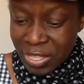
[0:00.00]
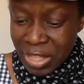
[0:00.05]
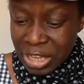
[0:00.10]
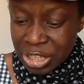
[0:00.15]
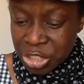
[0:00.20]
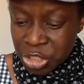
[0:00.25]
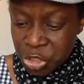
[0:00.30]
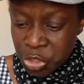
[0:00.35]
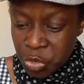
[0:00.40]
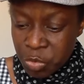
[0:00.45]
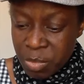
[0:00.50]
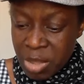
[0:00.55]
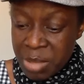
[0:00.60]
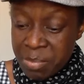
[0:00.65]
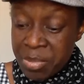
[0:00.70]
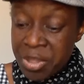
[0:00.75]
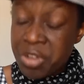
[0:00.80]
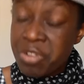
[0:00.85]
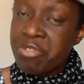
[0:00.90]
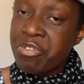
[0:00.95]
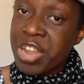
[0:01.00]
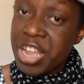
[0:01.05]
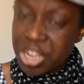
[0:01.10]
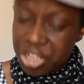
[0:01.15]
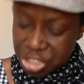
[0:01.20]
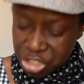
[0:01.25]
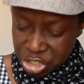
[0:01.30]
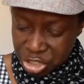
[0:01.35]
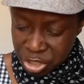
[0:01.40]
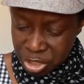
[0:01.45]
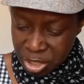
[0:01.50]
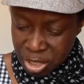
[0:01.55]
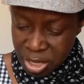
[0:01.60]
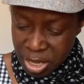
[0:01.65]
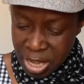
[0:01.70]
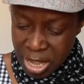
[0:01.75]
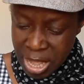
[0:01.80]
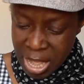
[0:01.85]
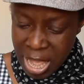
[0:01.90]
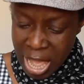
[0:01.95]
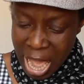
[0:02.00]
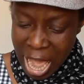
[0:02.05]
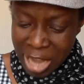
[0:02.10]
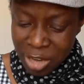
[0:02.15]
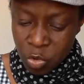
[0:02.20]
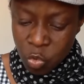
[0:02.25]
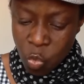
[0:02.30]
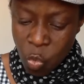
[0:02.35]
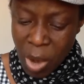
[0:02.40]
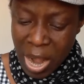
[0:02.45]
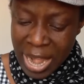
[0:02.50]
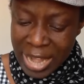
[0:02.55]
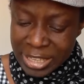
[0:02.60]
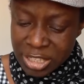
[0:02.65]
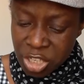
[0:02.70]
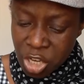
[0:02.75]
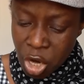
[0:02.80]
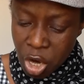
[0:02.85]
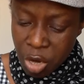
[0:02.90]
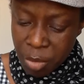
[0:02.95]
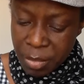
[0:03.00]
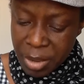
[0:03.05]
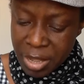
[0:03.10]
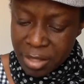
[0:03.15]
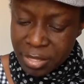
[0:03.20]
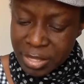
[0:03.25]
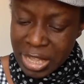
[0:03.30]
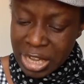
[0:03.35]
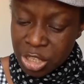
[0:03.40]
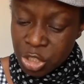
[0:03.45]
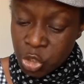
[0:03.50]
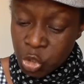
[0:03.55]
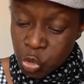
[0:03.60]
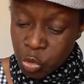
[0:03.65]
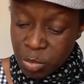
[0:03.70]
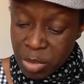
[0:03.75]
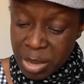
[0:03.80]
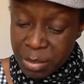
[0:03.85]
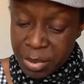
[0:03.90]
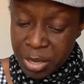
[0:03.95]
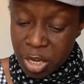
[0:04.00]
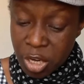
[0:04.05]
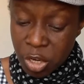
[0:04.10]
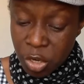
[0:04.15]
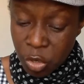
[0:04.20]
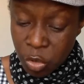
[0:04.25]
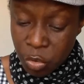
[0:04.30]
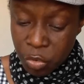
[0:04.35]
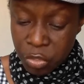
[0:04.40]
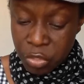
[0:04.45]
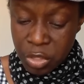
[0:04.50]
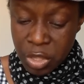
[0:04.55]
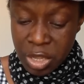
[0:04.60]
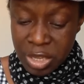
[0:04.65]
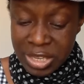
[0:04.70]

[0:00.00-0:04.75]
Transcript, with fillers: that you may be rich, and white garment that you may be clothed,